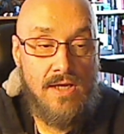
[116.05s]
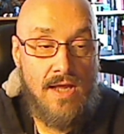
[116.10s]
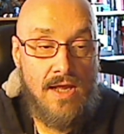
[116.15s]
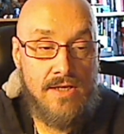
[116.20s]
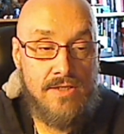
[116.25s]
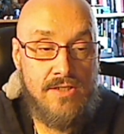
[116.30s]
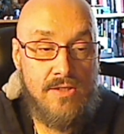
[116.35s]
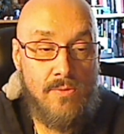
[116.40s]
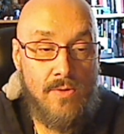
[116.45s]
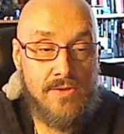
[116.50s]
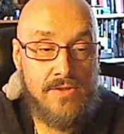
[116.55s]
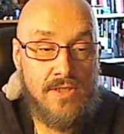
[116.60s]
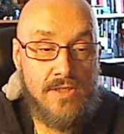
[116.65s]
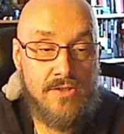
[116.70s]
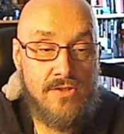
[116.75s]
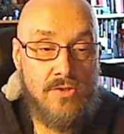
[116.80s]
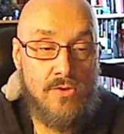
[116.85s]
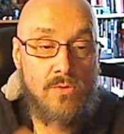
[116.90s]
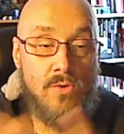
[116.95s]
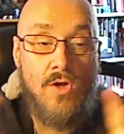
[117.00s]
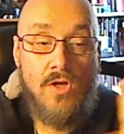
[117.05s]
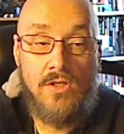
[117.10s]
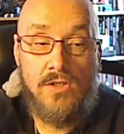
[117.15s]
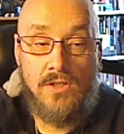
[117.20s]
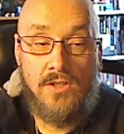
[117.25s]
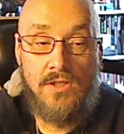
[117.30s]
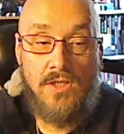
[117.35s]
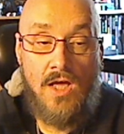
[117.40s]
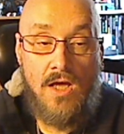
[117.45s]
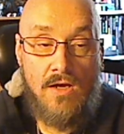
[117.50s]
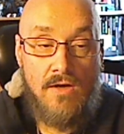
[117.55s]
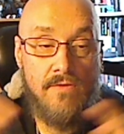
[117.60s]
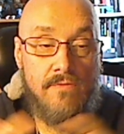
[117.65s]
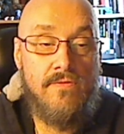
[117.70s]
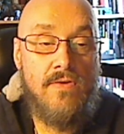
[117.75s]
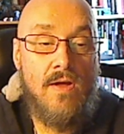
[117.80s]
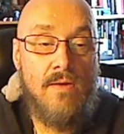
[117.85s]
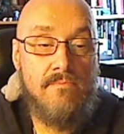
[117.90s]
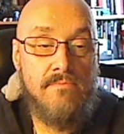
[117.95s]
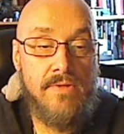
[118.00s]
And she wants us to
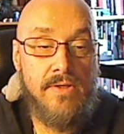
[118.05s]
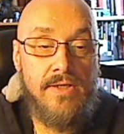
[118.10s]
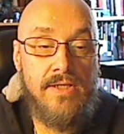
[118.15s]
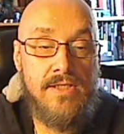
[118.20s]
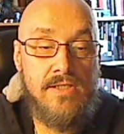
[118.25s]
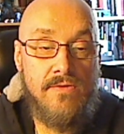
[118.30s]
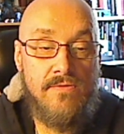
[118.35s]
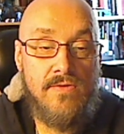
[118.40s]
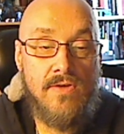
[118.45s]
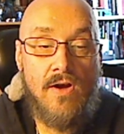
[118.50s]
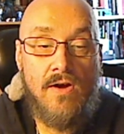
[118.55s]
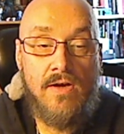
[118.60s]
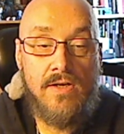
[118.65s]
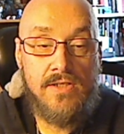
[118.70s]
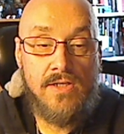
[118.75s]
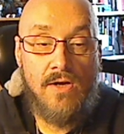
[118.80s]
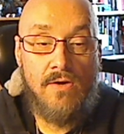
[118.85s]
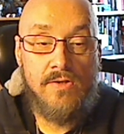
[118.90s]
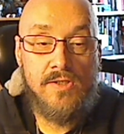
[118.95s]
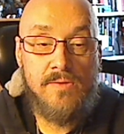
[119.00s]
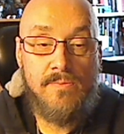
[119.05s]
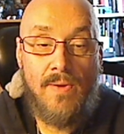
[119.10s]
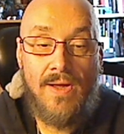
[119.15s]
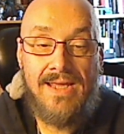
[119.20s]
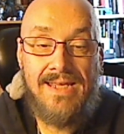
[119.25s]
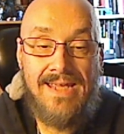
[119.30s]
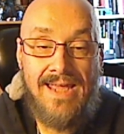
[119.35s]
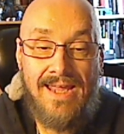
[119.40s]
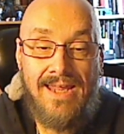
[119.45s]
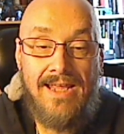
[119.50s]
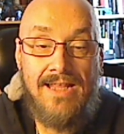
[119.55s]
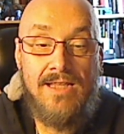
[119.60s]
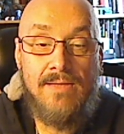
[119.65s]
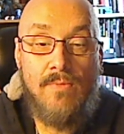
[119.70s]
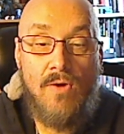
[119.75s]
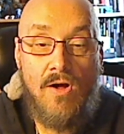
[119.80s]
love millions of young adults by kicking them